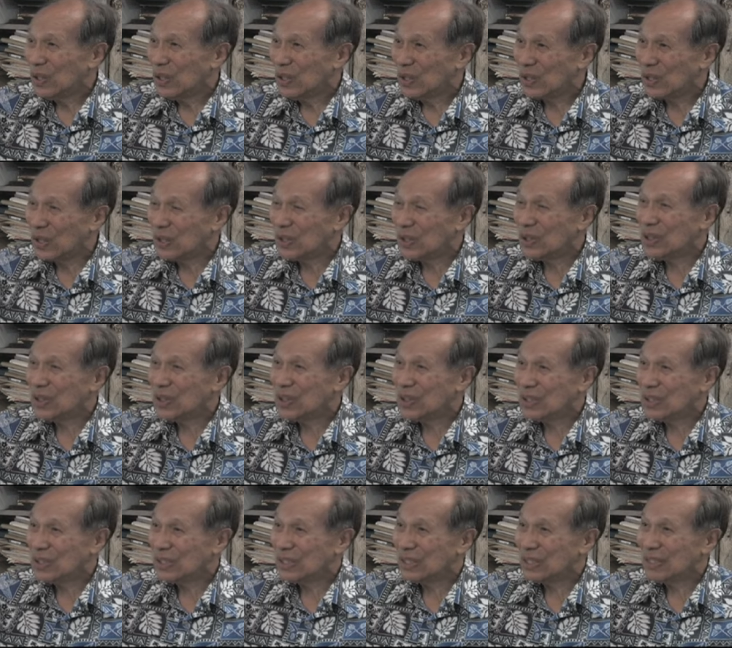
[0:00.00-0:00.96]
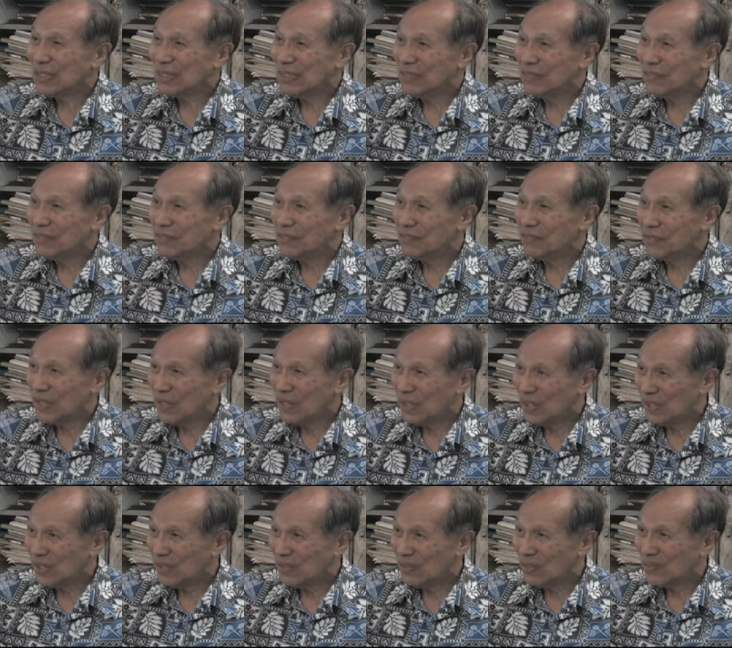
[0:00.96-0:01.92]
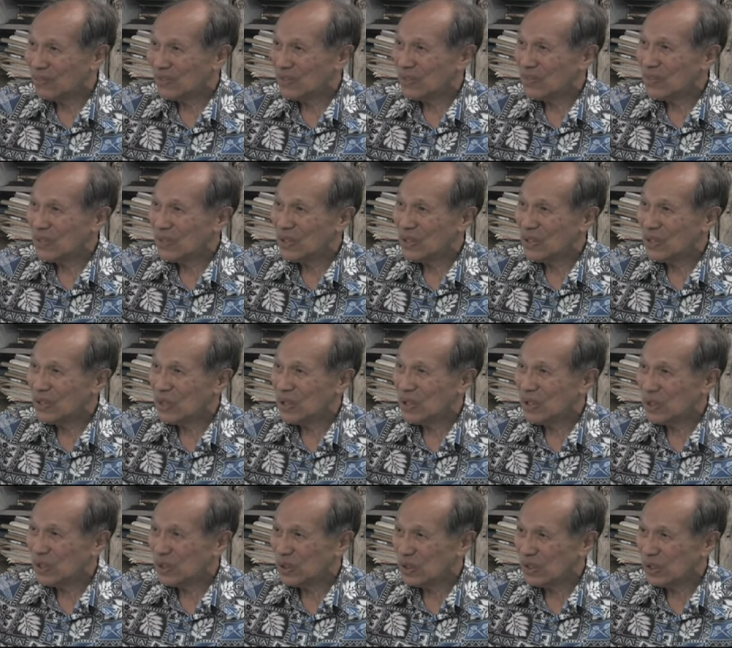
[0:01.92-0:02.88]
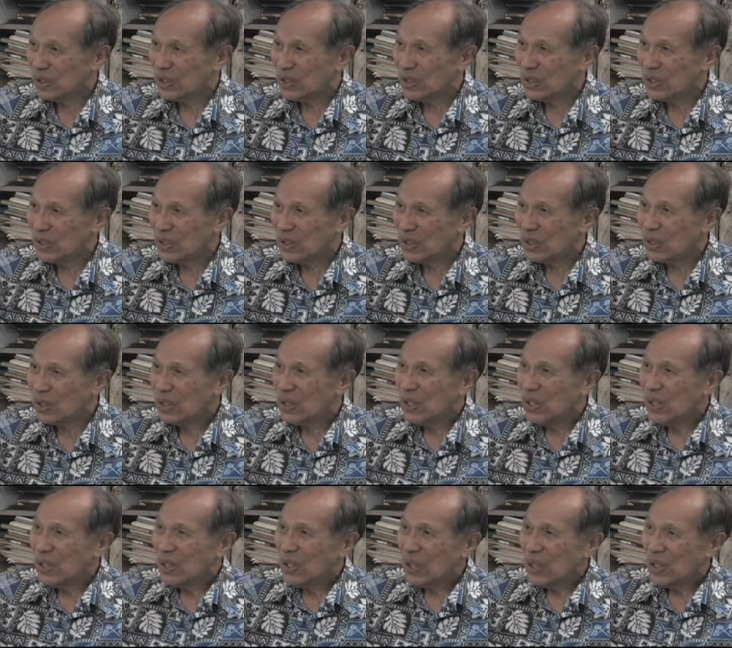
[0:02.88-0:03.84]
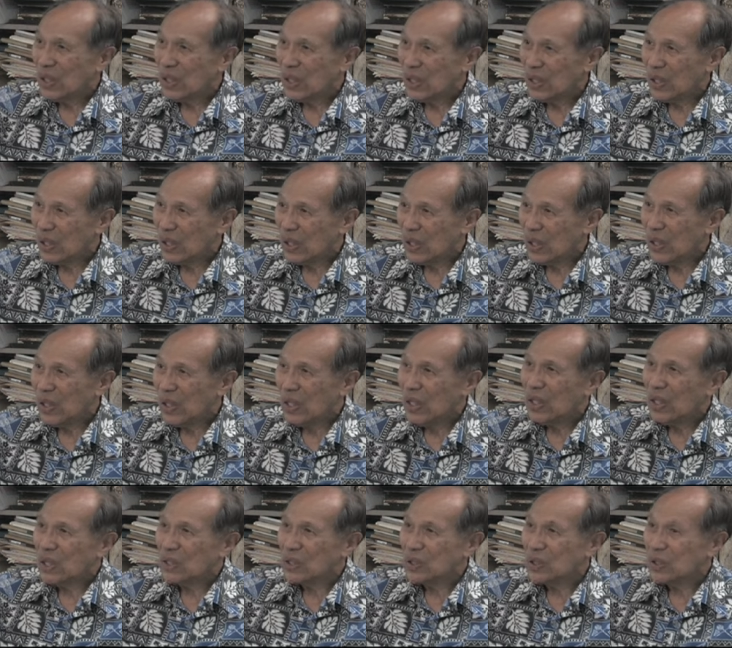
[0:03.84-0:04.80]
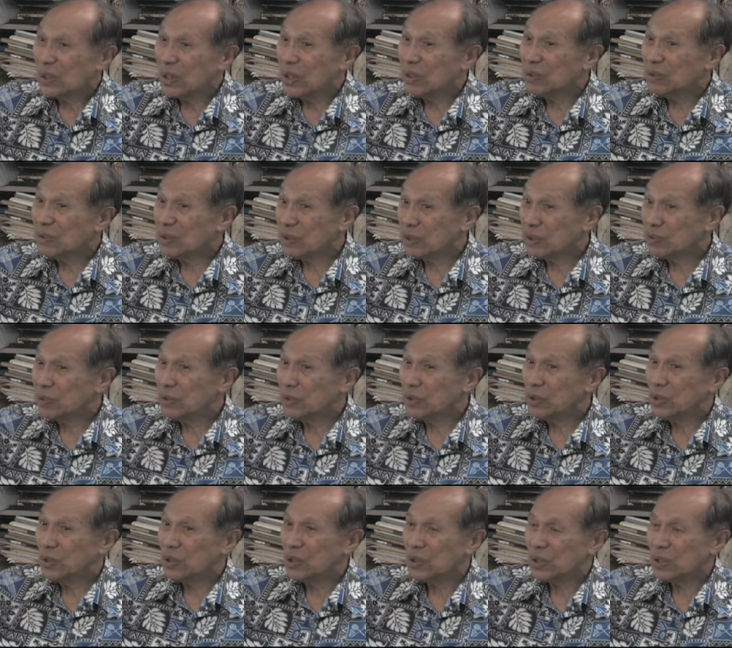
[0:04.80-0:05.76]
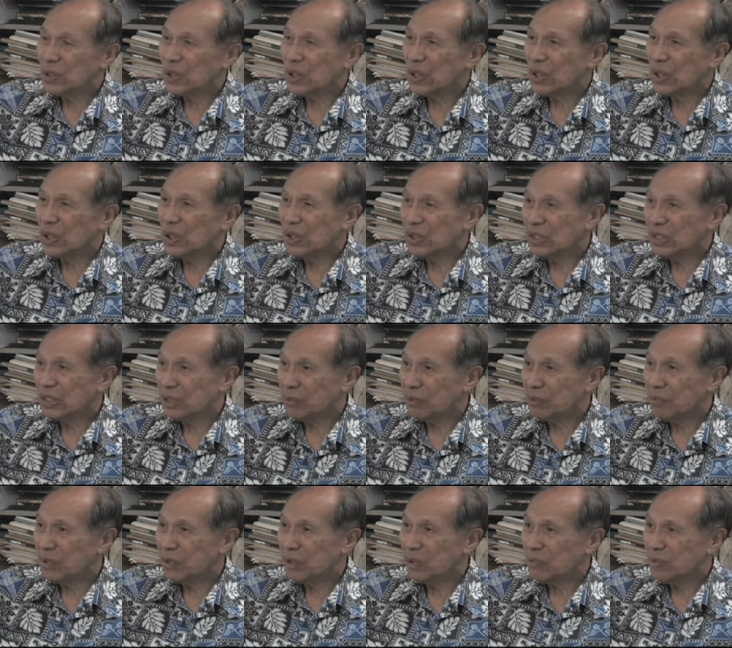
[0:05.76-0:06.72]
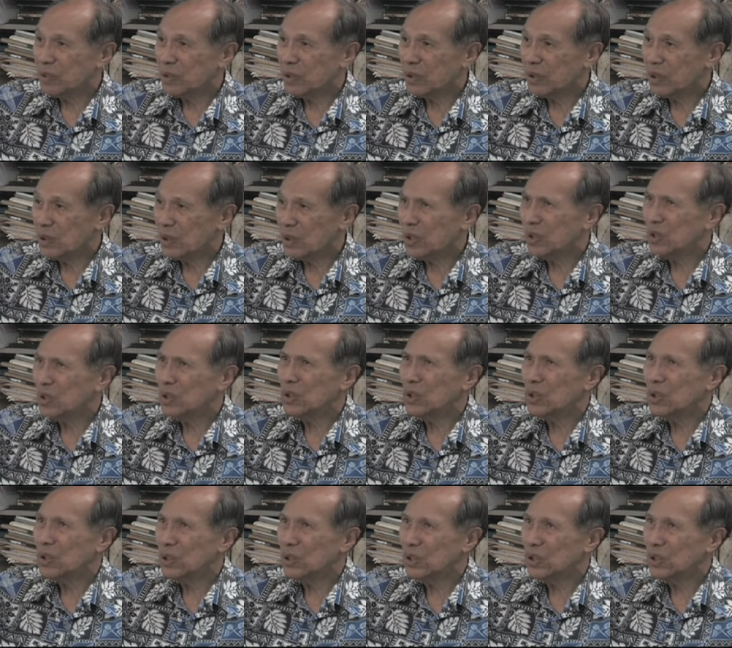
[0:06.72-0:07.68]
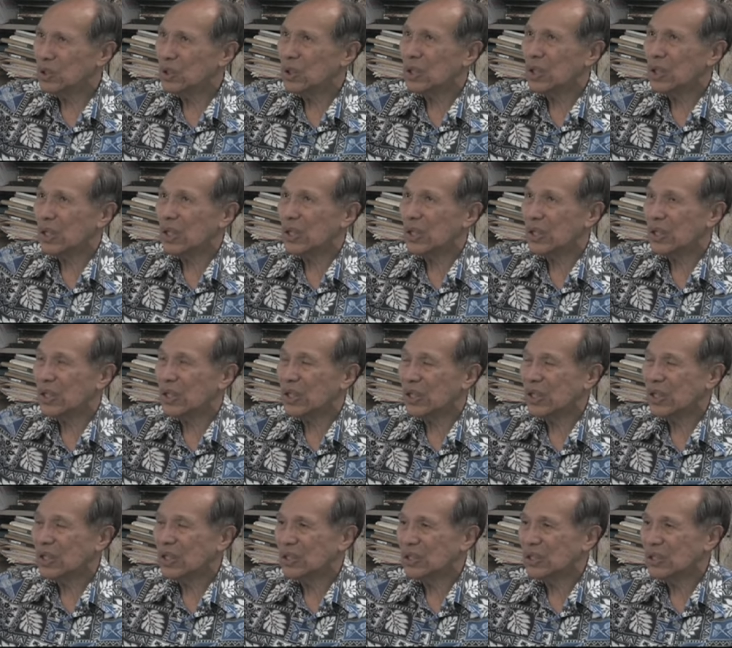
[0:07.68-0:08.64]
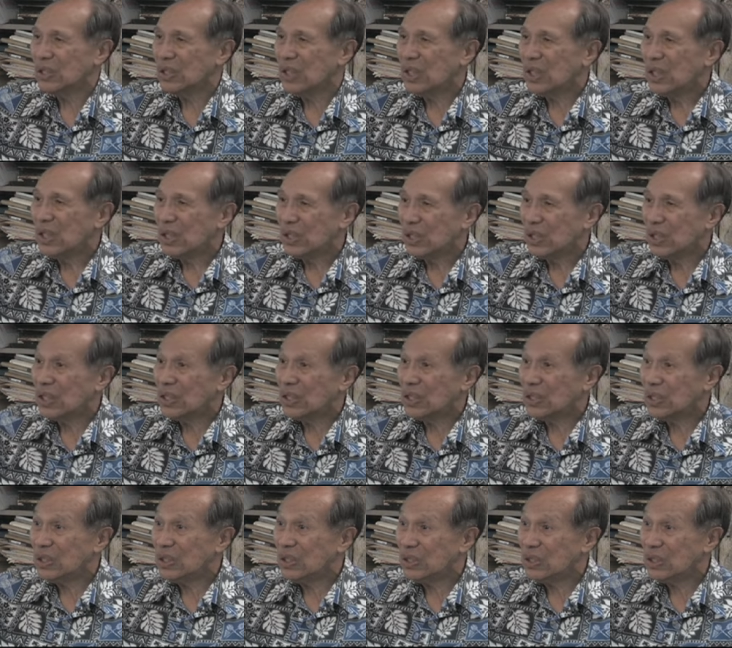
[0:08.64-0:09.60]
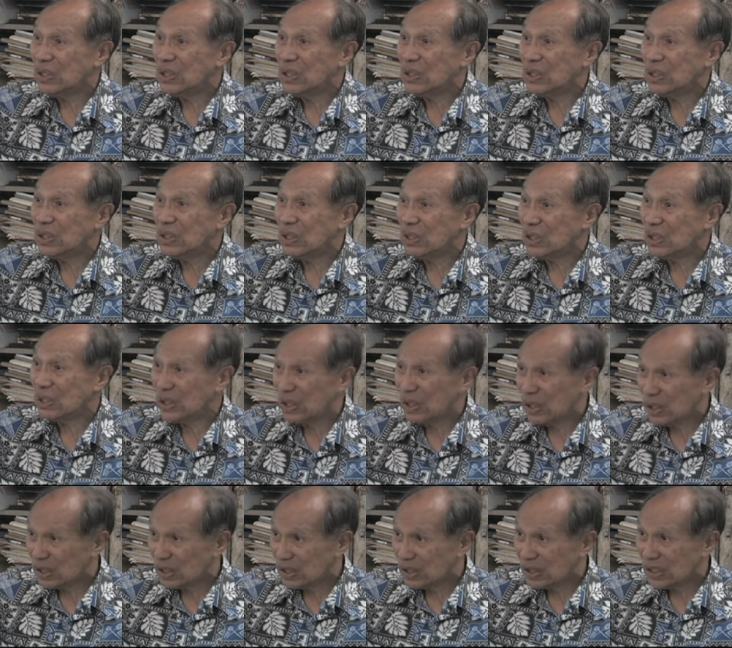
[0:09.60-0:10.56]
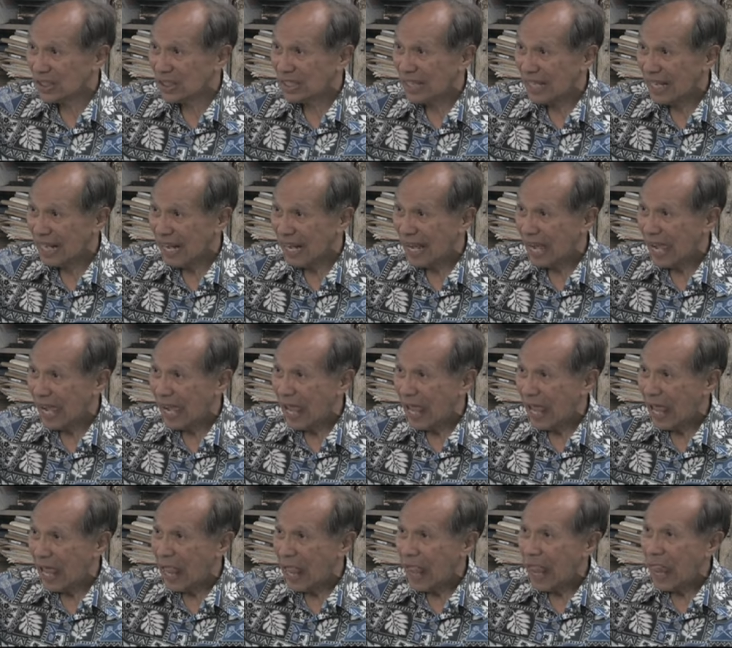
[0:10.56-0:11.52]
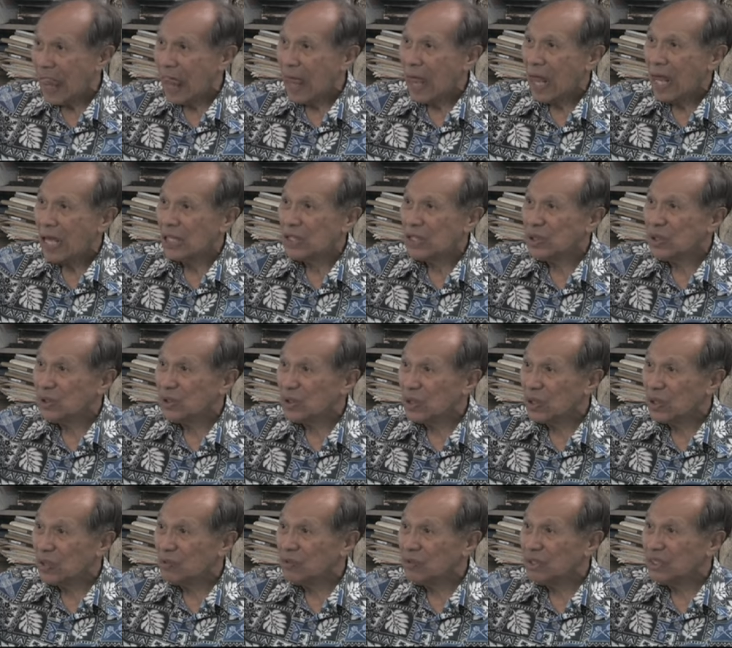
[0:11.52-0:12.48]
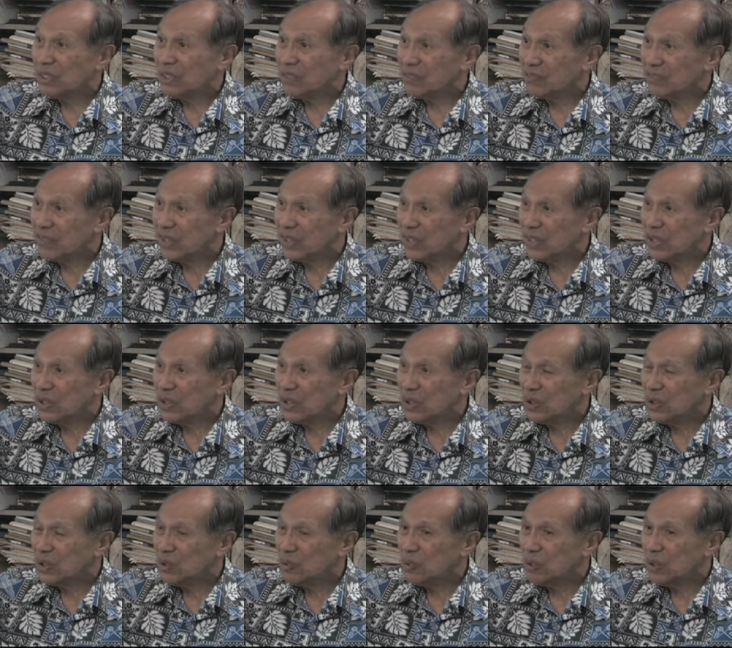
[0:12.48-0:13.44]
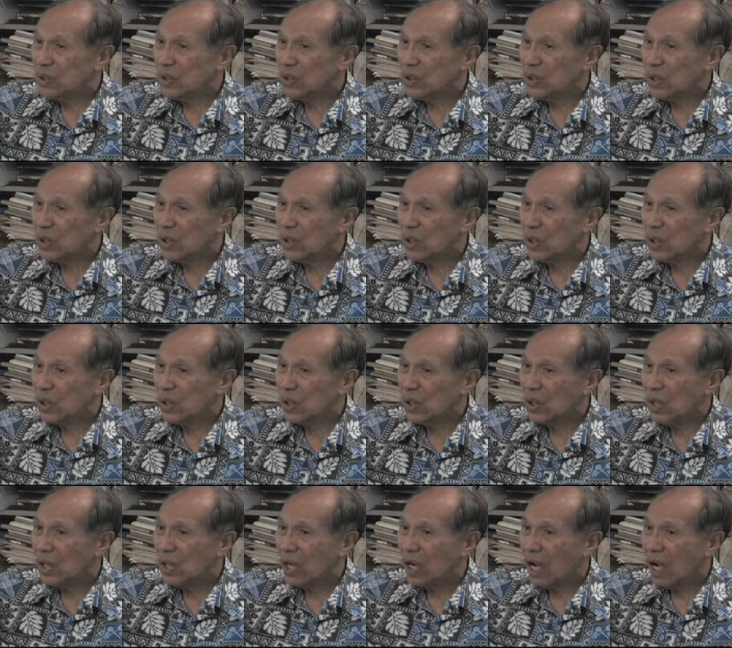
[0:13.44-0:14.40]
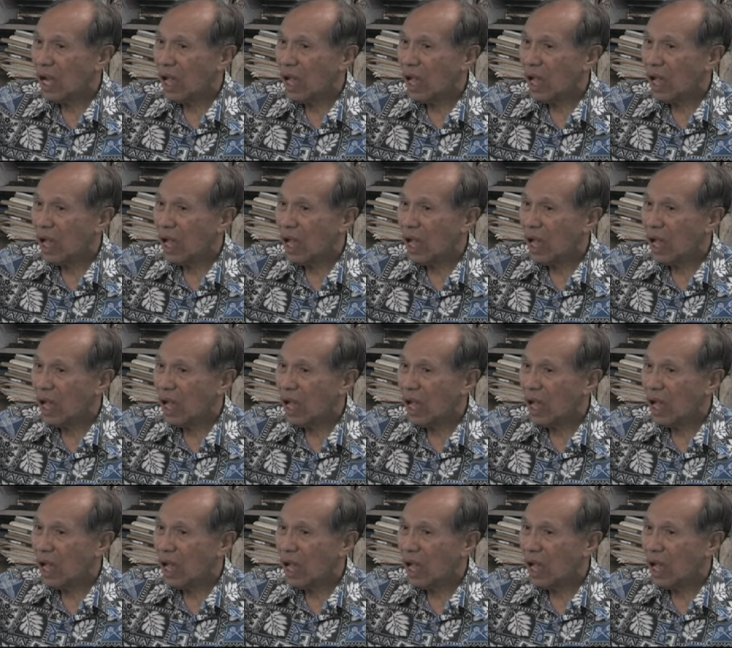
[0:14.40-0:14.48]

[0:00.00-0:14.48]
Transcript: 1965. Isn't that right? Wow, amazing. Uh-huh. So I was supposed to start in September or July, I guess, 1966. Uh-huh. Mm-hmm. And so I was invited to be uh,